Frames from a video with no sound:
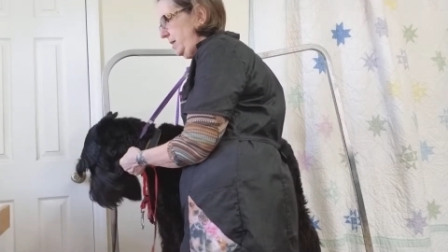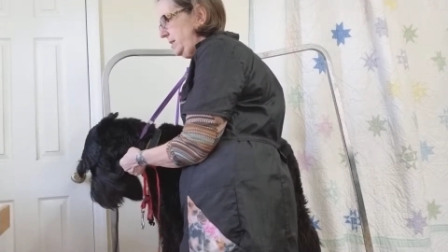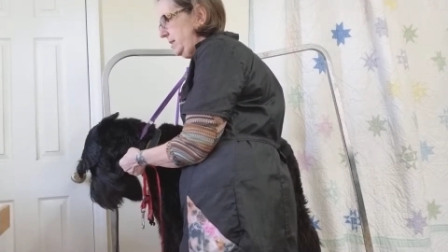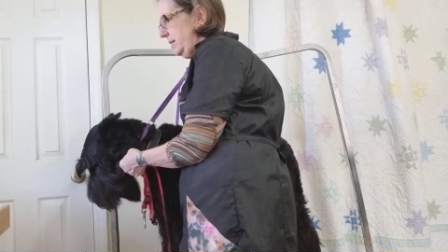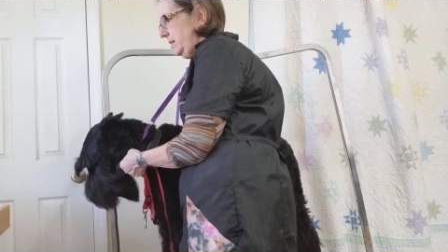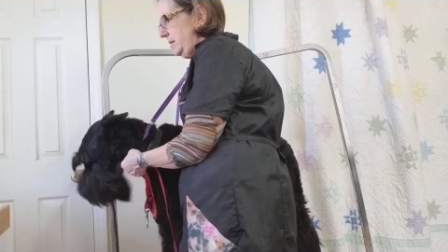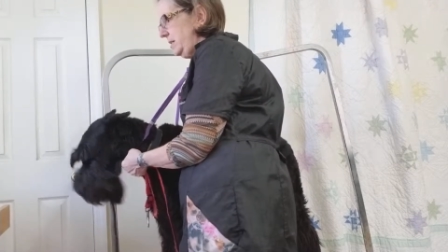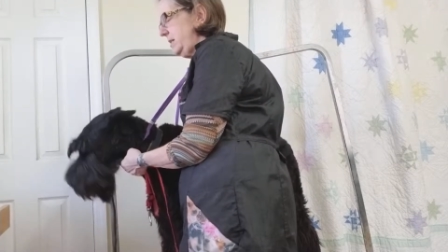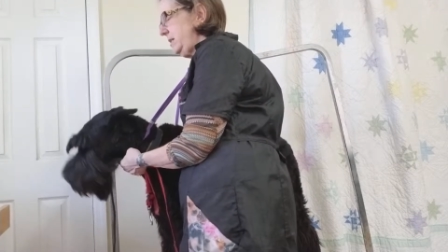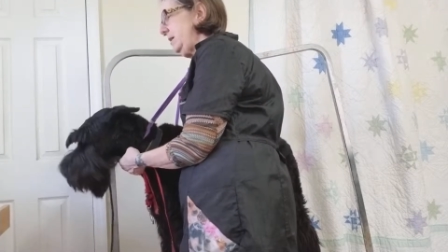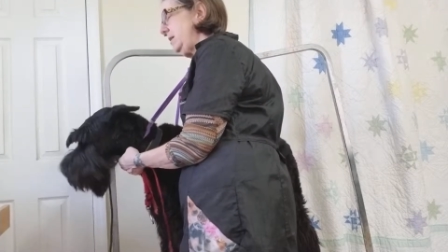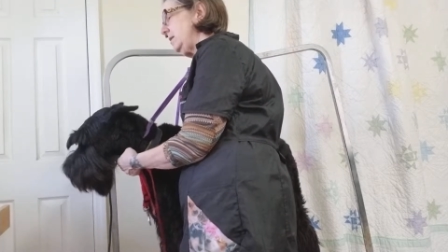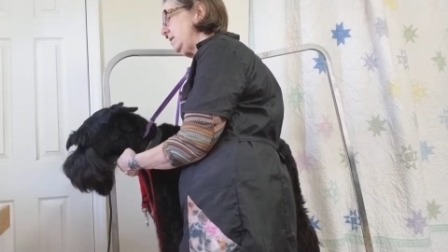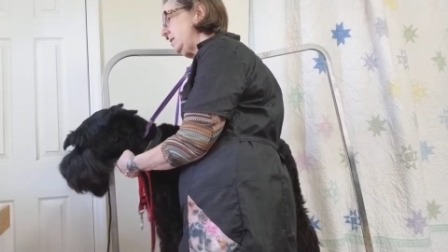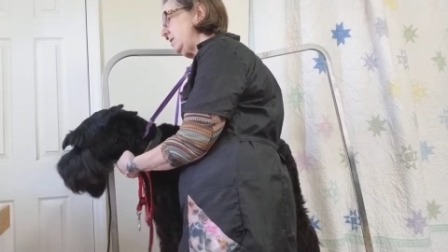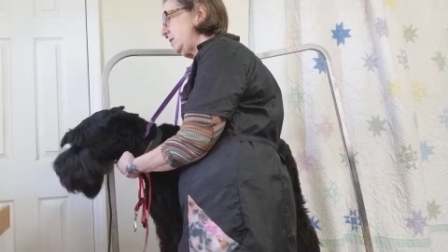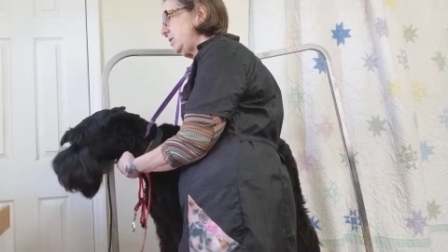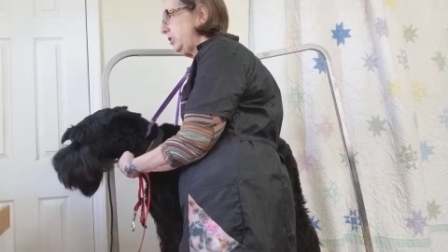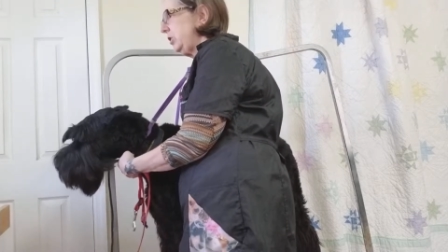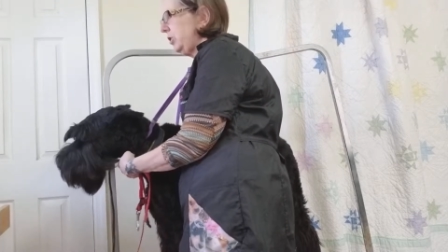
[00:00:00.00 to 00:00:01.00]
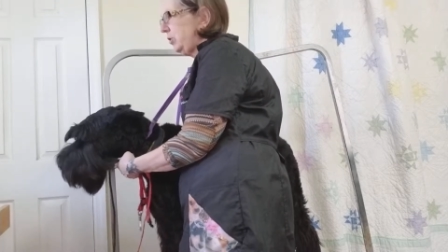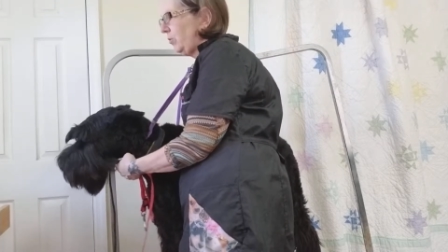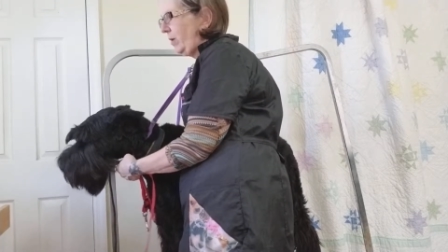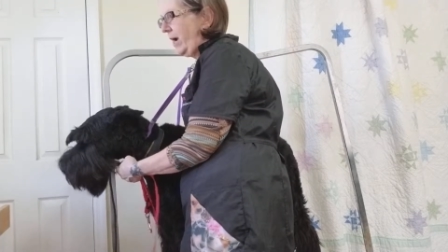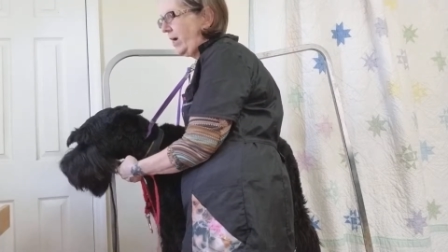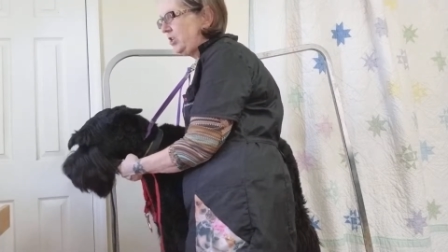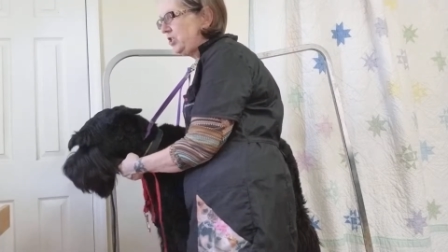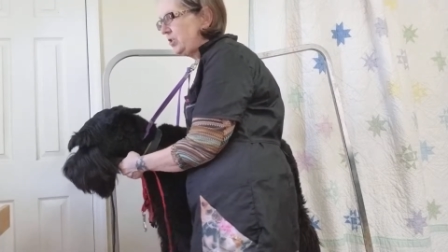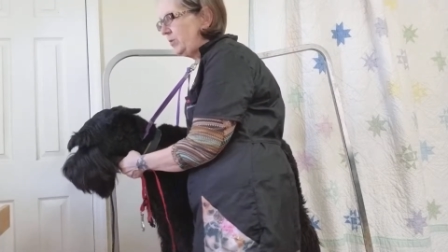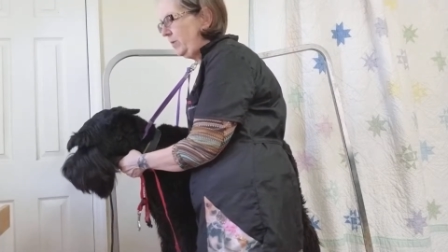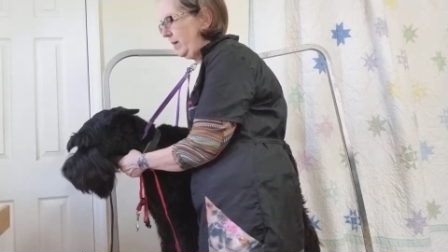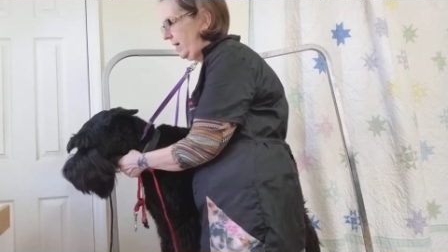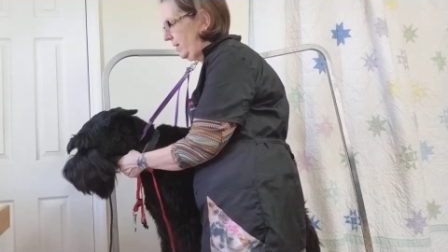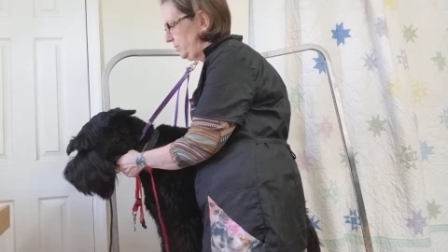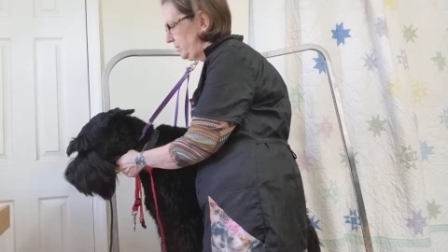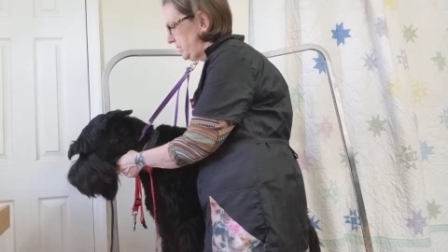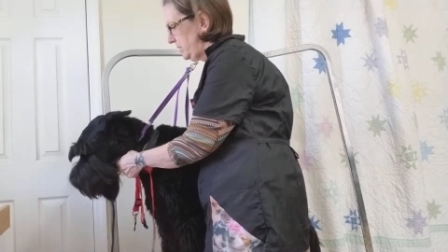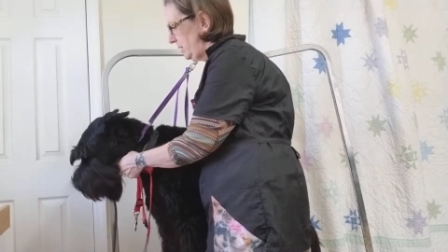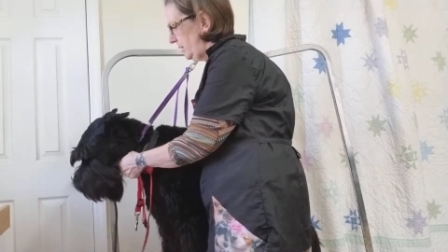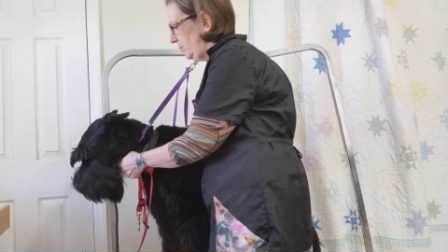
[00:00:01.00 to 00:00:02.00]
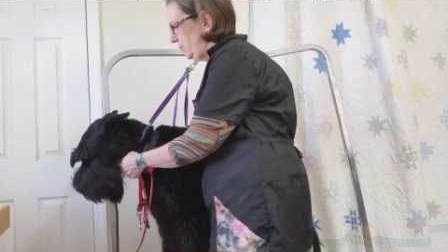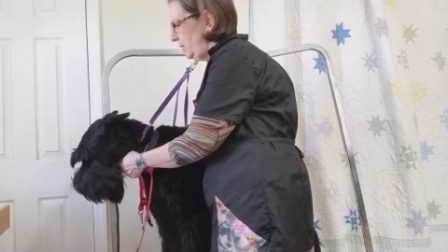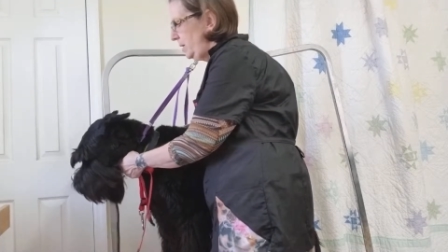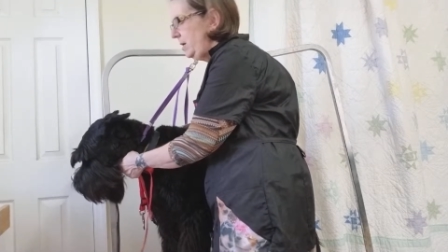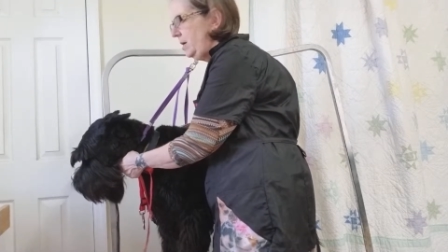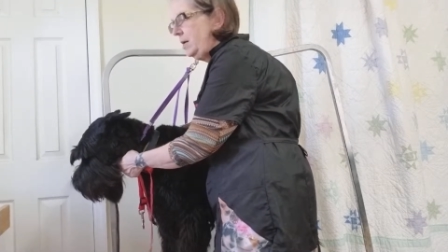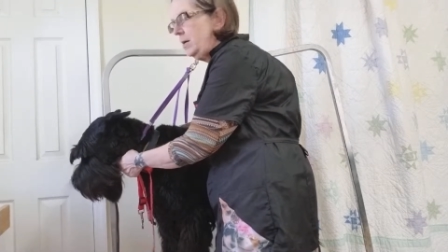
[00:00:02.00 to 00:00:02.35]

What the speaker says: does tend to thrash around some.